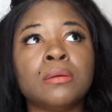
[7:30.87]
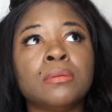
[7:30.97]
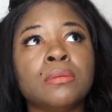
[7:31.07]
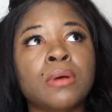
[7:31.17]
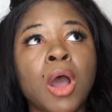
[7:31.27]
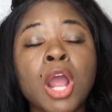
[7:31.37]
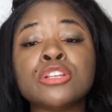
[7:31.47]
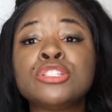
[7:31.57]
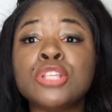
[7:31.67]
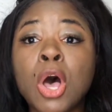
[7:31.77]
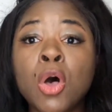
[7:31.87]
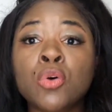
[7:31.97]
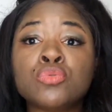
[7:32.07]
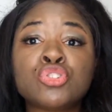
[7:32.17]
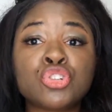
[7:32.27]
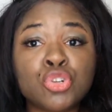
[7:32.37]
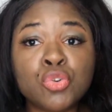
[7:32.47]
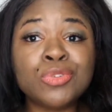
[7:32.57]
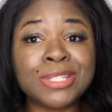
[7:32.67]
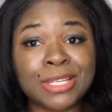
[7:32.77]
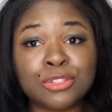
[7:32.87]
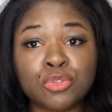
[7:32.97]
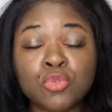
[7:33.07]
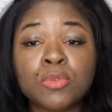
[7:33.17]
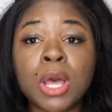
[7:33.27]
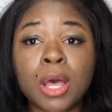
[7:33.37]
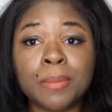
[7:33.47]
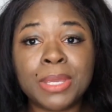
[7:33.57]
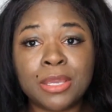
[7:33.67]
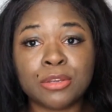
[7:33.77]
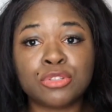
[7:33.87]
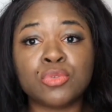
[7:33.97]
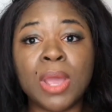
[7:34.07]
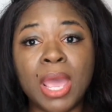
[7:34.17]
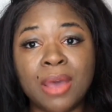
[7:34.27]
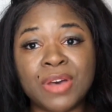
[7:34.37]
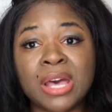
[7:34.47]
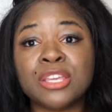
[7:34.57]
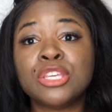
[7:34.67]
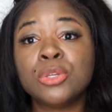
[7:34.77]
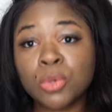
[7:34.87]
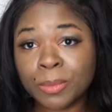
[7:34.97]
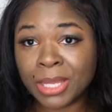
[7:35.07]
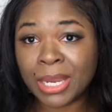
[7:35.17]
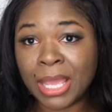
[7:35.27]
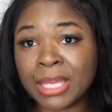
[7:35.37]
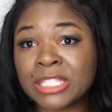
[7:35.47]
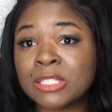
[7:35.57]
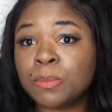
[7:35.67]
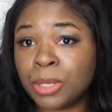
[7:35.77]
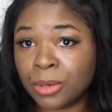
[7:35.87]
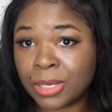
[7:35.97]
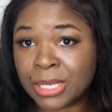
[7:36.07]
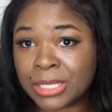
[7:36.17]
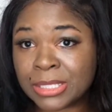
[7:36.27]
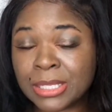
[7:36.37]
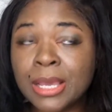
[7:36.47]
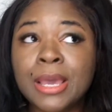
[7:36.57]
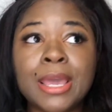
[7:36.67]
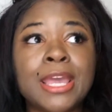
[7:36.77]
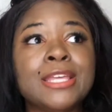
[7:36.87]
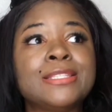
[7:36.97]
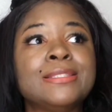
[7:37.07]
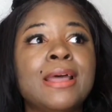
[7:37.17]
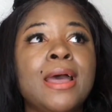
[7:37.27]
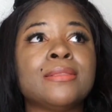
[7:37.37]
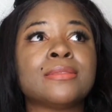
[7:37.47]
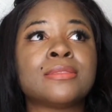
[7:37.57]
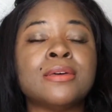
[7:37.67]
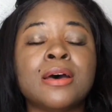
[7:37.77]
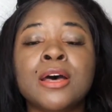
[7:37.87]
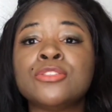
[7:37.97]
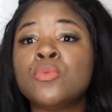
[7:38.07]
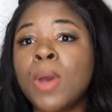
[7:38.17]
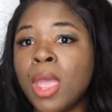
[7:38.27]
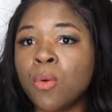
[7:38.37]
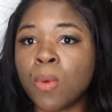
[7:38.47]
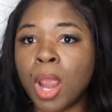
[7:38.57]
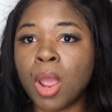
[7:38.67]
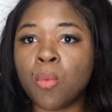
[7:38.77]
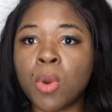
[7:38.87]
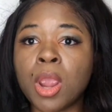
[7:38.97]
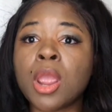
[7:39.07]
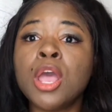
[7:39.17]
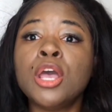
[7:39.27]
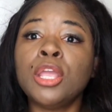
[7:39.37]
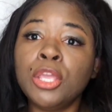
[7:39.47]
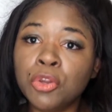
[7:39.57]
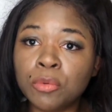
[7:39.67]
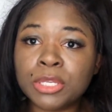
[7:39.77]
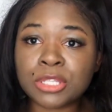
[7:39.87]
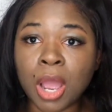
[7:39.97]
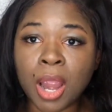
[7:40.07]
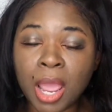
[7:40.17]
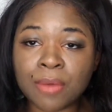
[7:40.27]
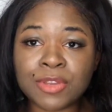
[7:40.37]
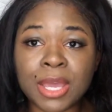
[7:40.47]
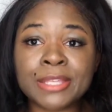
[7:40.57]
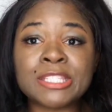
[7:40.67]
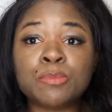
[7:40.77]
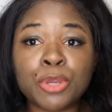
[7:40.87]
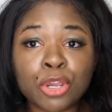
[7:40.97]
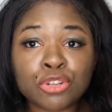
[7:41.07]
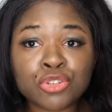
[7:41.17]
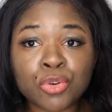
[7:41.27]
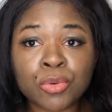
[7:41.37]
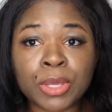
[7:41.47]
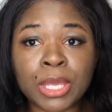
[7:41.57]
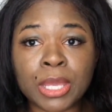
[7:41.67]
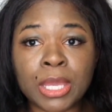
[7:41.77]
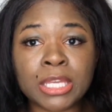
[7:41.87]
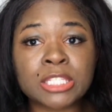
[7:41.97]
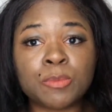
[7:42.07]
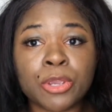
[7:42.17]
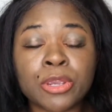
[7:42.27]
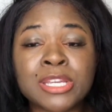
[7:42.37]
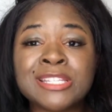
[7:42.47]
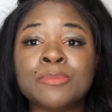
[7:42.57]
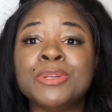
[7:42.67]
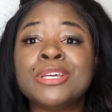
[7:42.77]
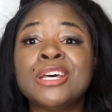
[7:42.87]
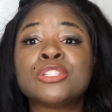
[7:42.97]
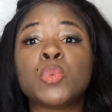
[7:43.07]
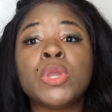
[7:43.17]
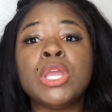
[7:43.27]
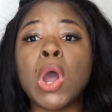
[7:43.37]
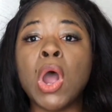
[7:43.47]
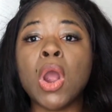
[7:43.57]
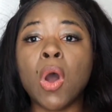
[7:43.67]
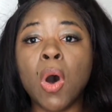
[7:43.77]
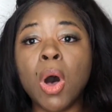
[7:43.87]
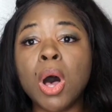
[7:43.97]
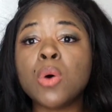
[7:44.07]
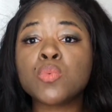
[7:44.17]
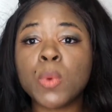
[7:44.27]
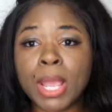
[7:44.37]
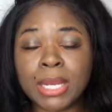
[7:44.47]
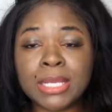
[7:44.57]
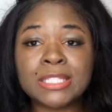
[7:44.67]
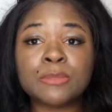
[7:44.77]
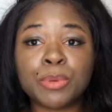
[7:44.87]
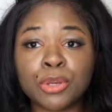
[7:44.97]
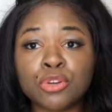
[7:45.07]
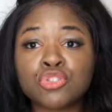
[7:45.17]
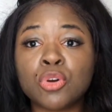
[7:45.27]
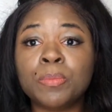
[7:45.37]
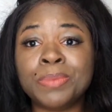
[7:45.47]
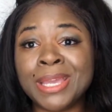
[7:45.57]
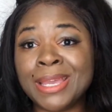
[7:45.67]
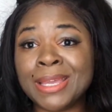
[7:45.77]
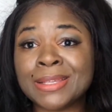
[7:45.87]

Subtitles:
our soul choosing to come here to have a human experience. It's not the other way around, where humans are having a spiritual experience, because we are already spiritual beings.